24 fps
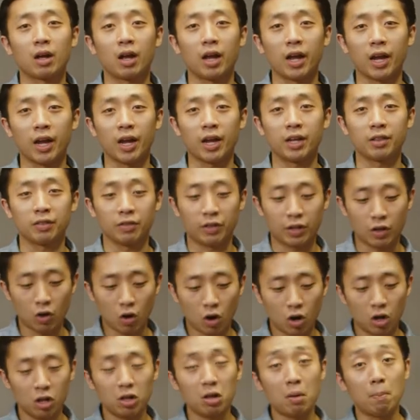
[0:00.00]
and they
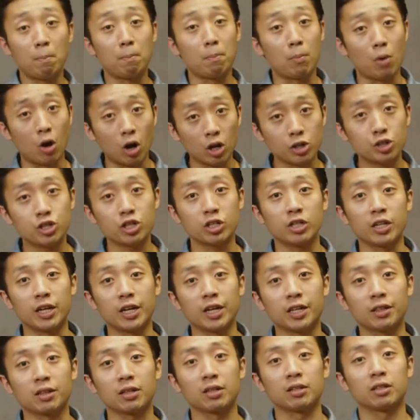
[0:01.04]
all
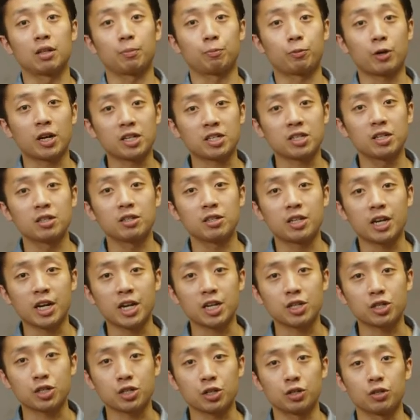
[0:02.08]
modulate the
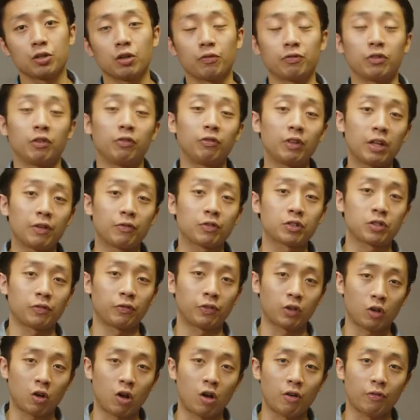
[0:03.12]
presentation of the flavors of
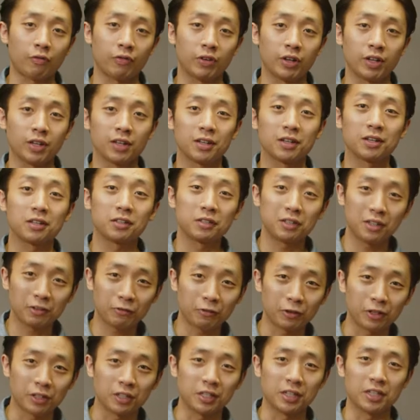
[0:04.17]
the coffee
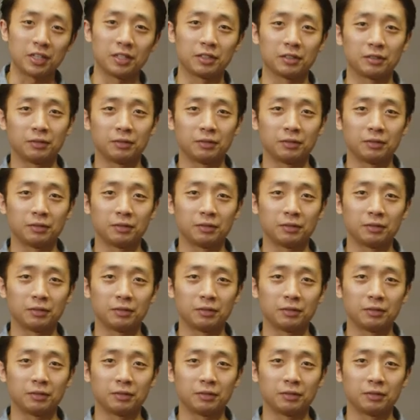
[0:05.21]
differently.